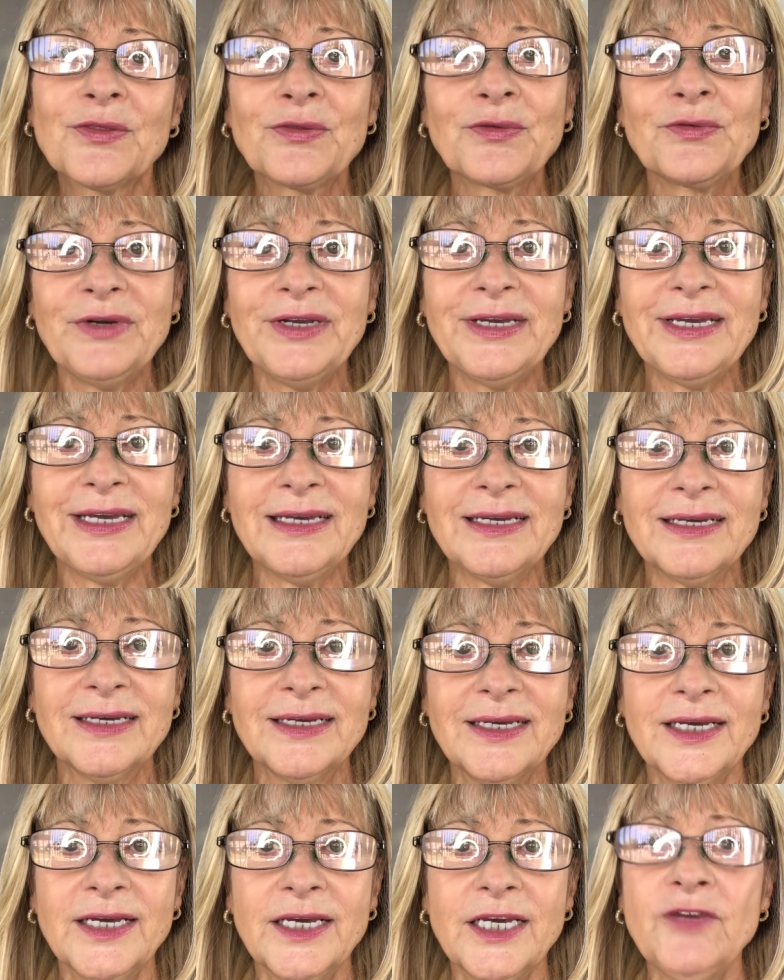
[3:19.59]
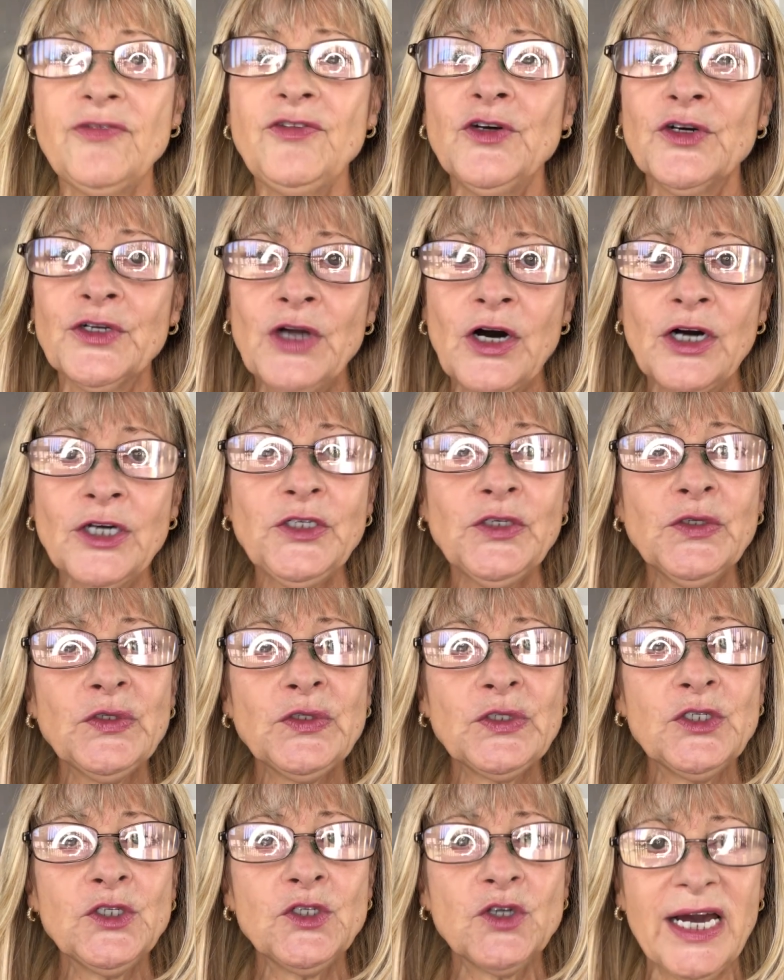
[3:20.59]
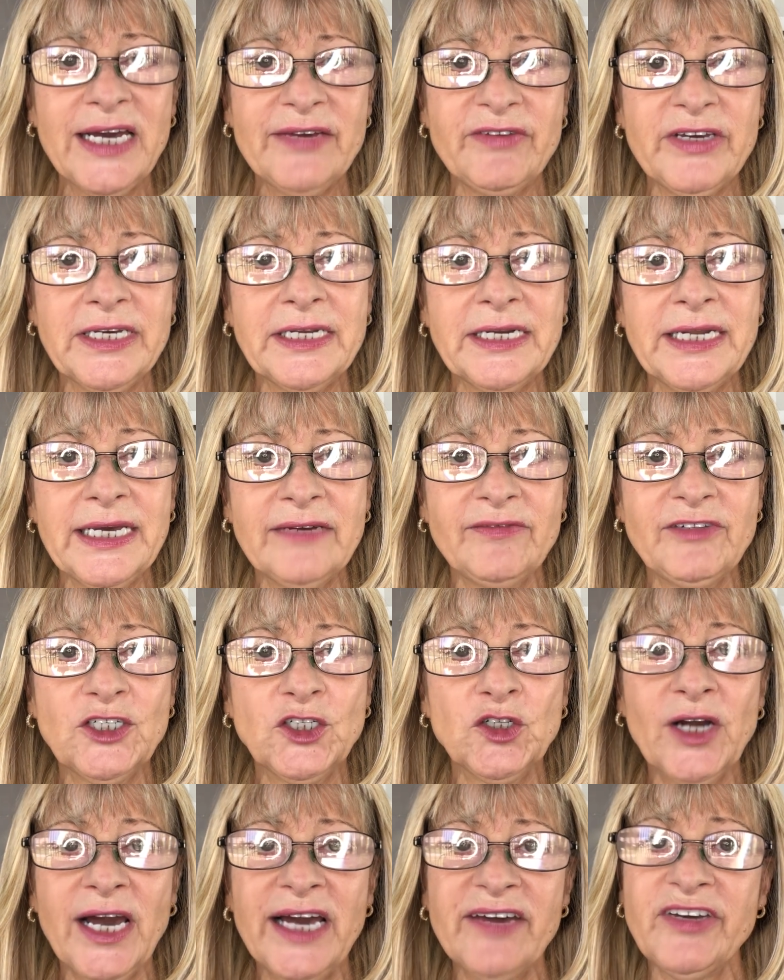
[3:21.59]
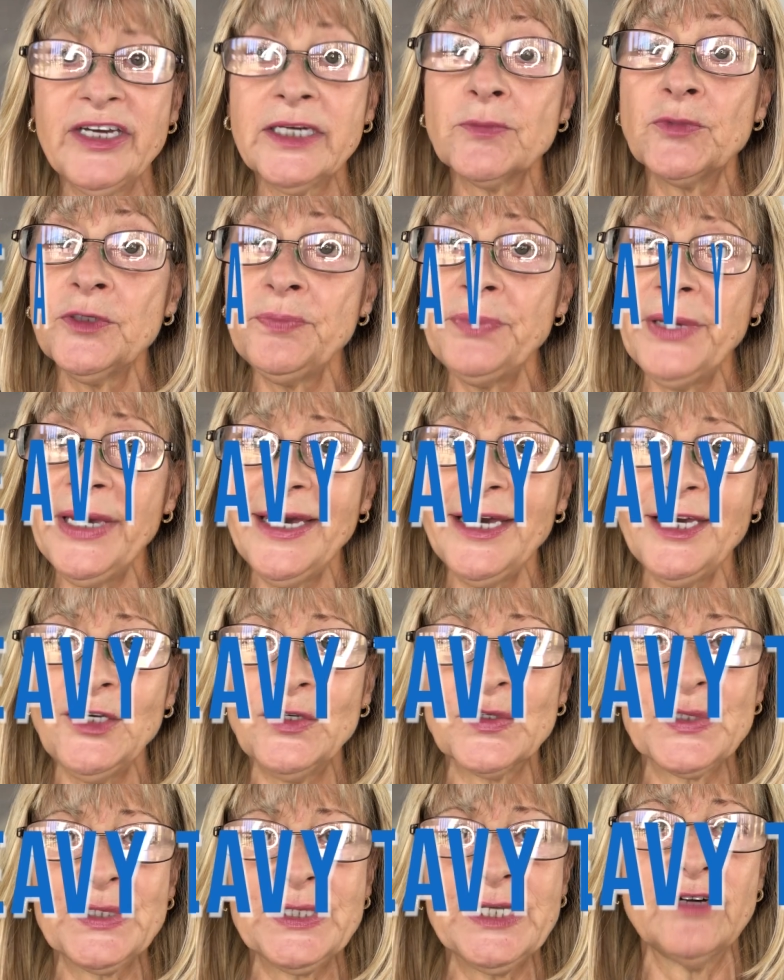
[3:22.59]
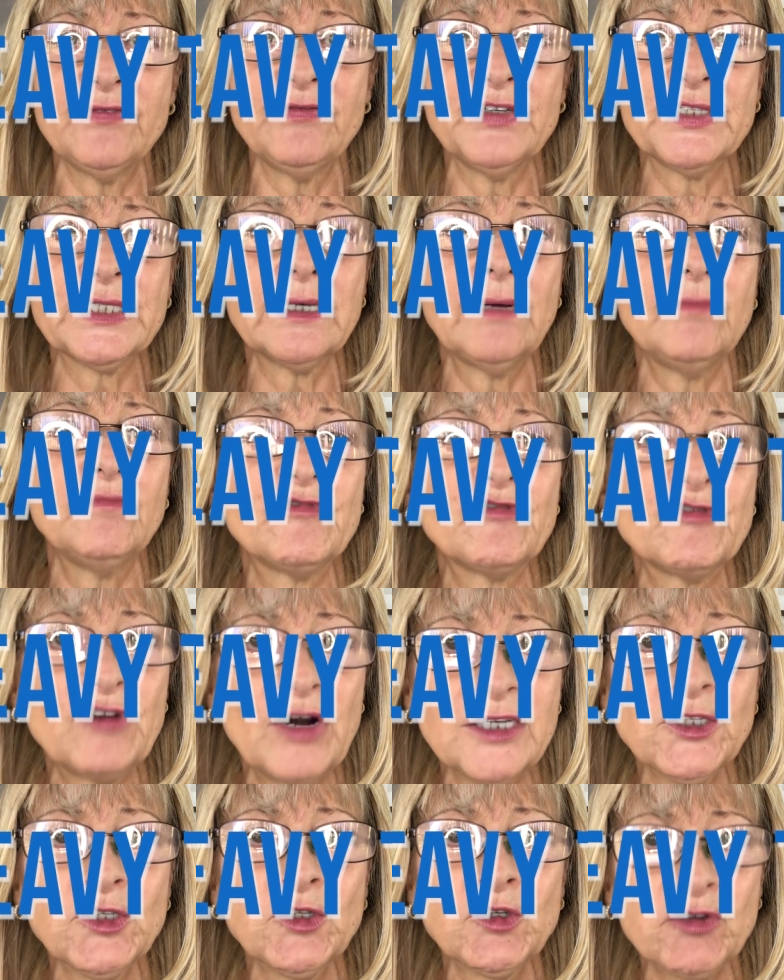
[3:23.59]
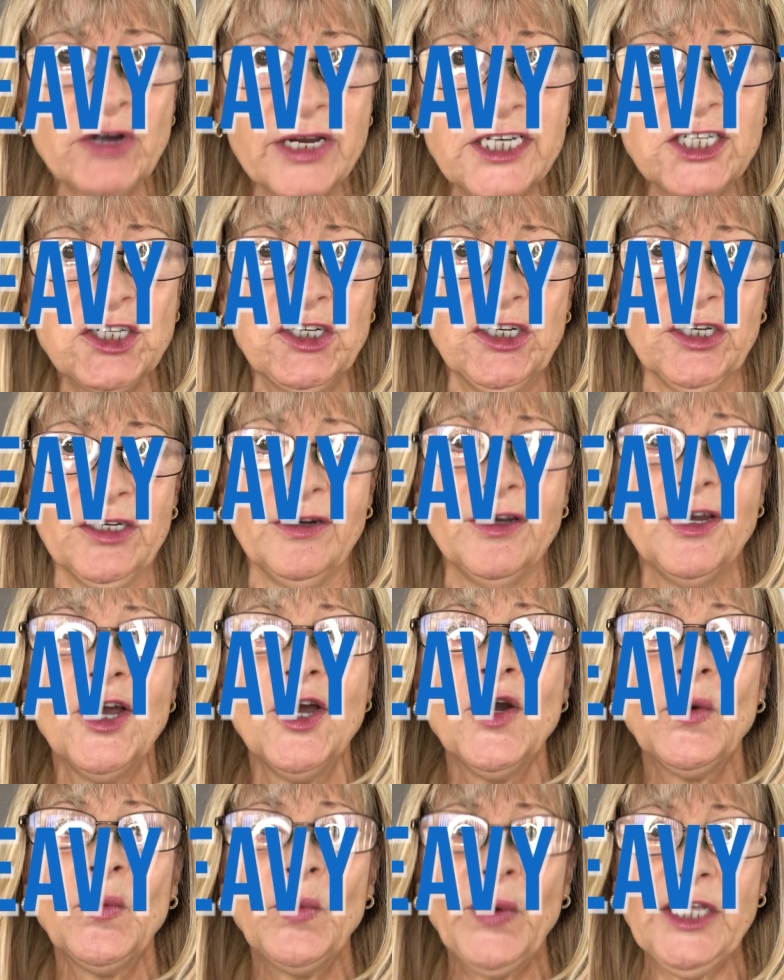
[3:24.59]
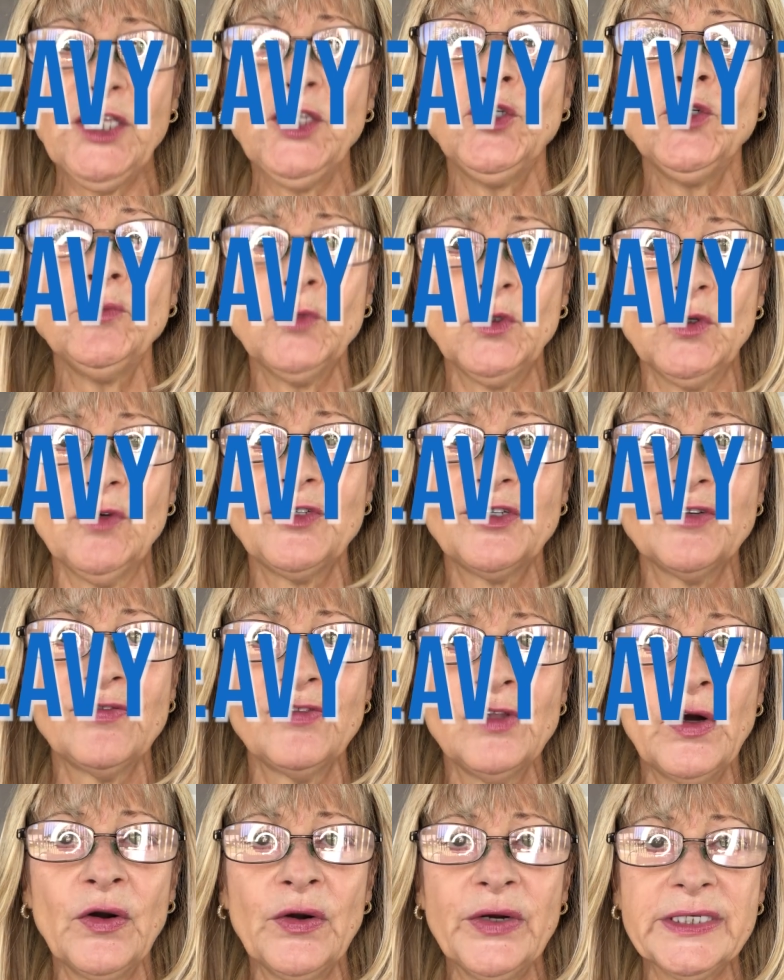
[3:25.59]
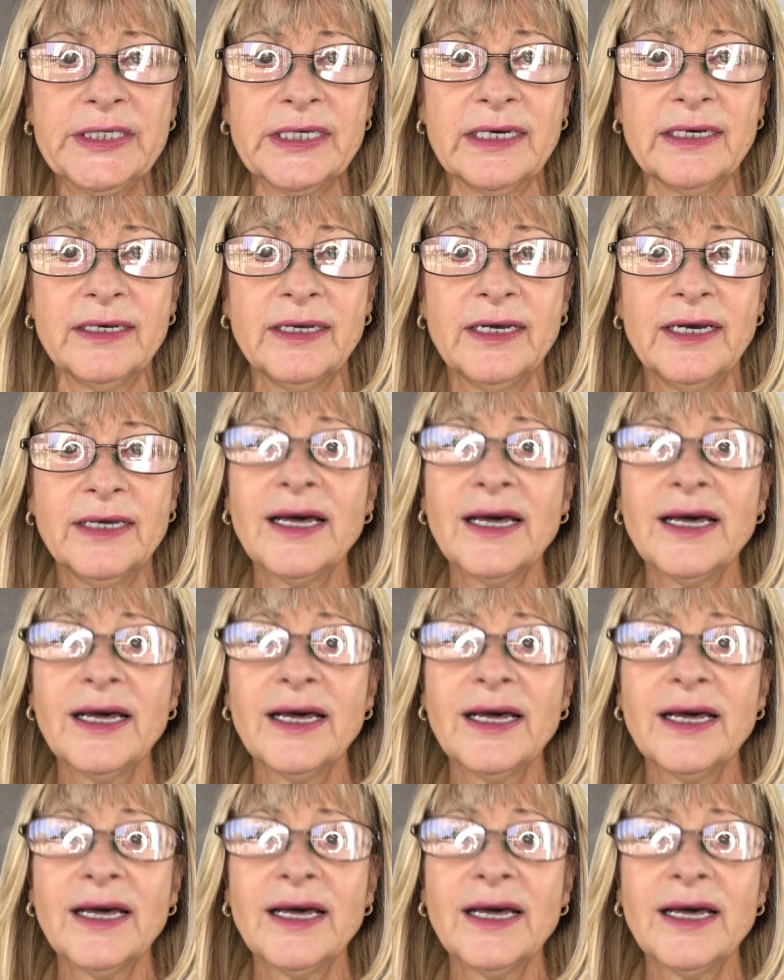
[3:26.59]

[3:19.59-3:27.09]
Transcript: 3, if you're not used to driving in heavy traffic, prepare yourself for some frustration when you move to Florida.